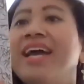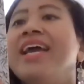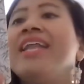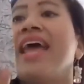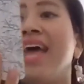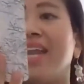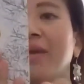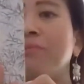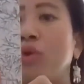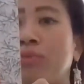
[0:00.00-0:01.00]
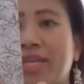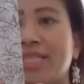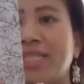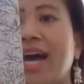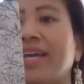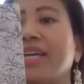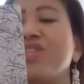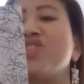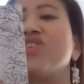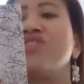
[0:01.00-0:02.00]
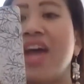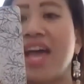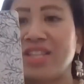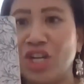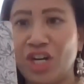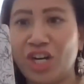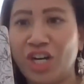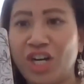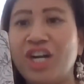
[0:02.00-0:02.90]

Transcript: In any moment, I can surrender.